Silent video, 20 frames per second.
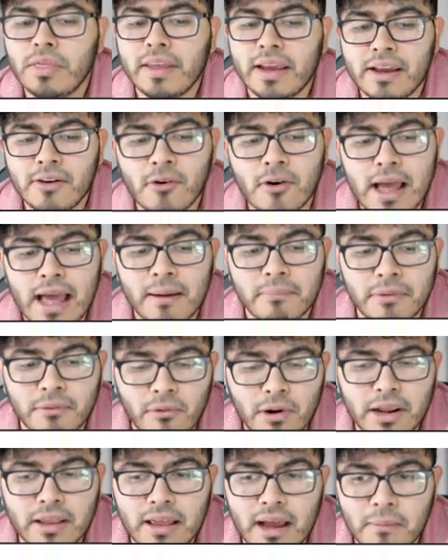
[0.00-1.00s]
day it will happen,
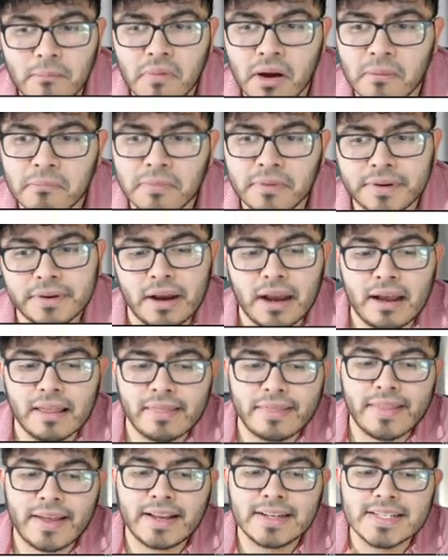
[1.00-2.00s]
right? I'm, I'm,
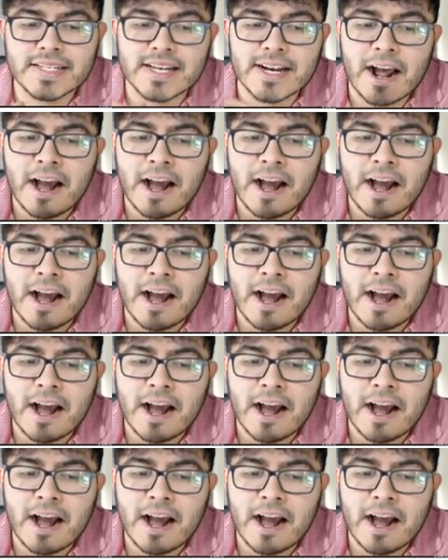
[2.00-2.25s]
like I said,